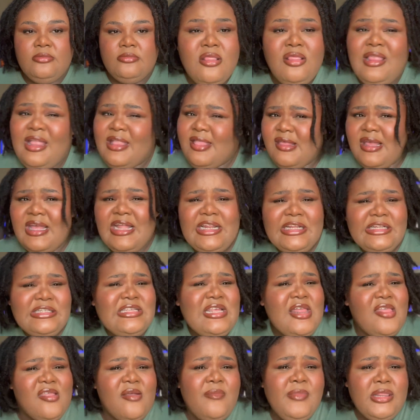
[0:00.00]
Let's get
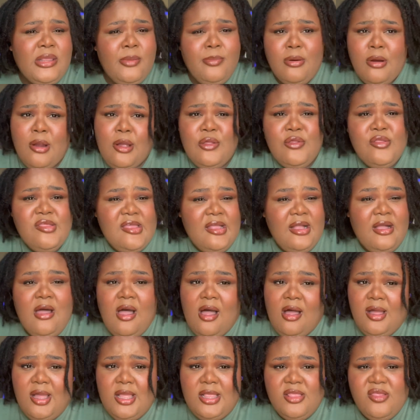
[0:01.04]
into some of the pros and
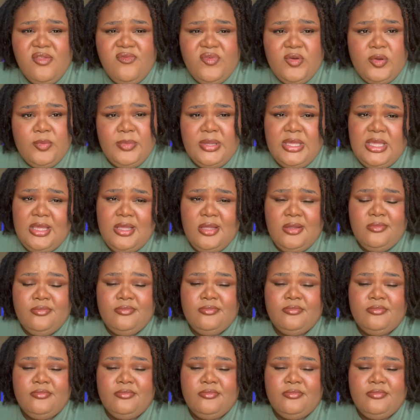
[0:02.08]
cons for me.